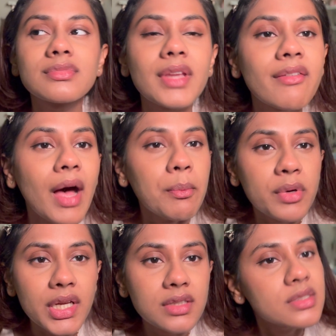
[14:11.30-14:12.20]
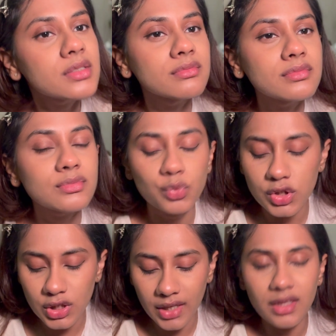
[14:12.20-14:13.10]
evaporates,
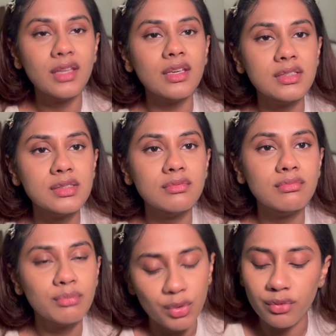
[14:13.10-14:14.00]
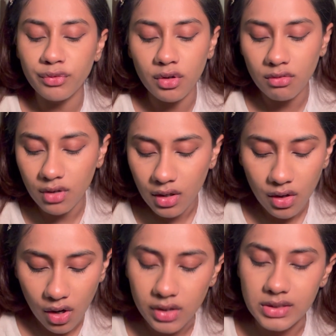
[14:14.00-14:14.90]
which I think is beautiful,
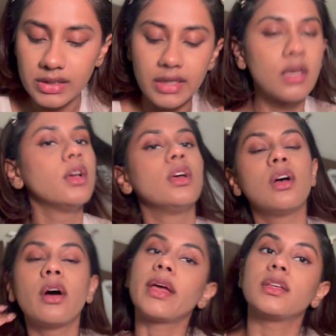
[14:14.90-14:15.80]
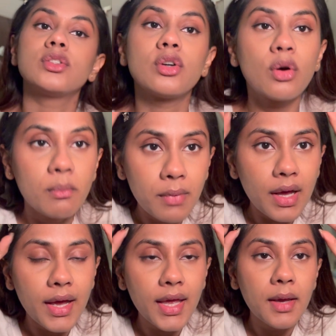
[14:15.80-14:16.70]
honestly. Okay, so
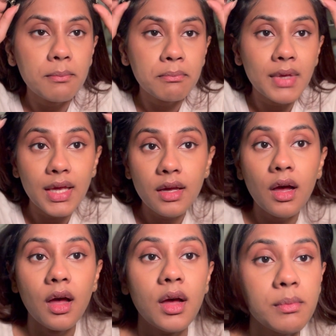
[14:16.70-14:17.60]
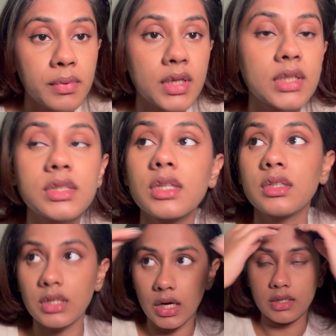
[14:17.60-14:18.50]
my makeup is
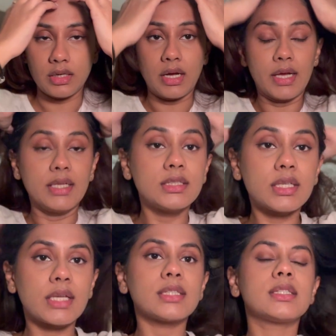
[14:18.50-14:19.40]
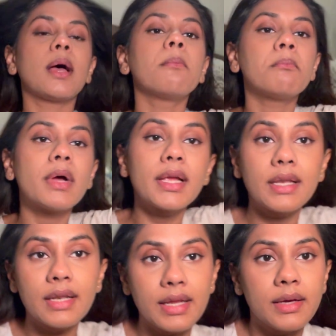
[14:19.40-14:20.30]
done, guys, except my
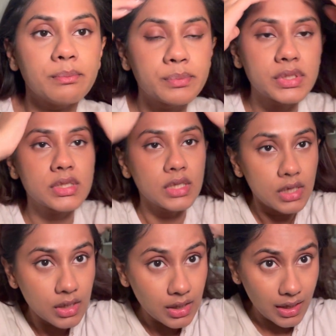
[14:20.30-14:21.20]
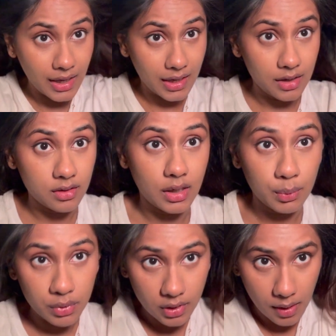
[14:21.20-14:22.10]
lips, and I
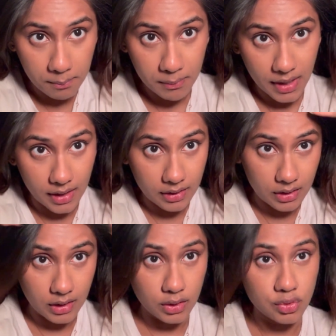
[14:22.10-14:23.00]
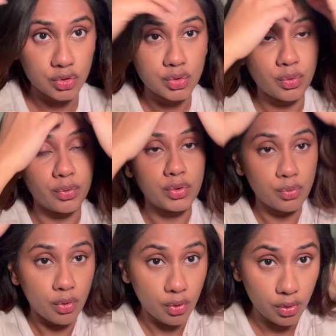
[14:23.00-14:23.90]
will come back and I can show you
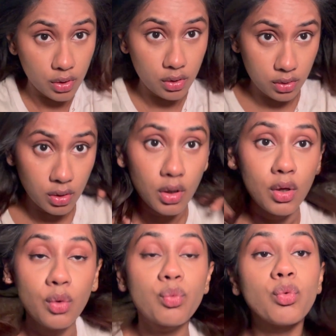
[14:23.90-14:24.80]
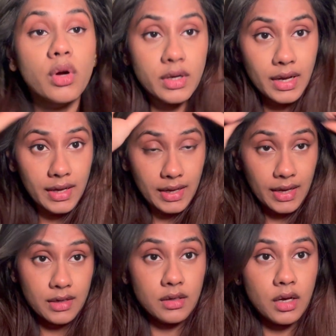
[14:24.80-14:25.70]
all what I
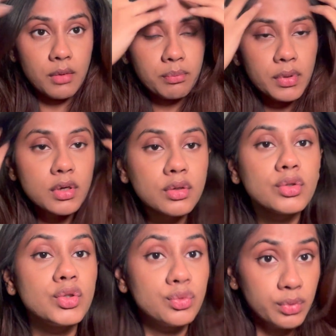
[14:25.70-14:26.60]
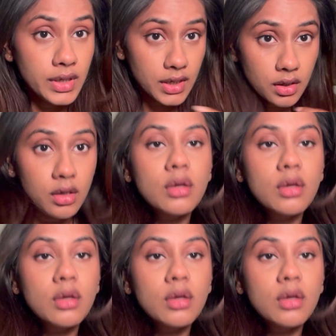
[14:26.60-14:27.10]
end up doing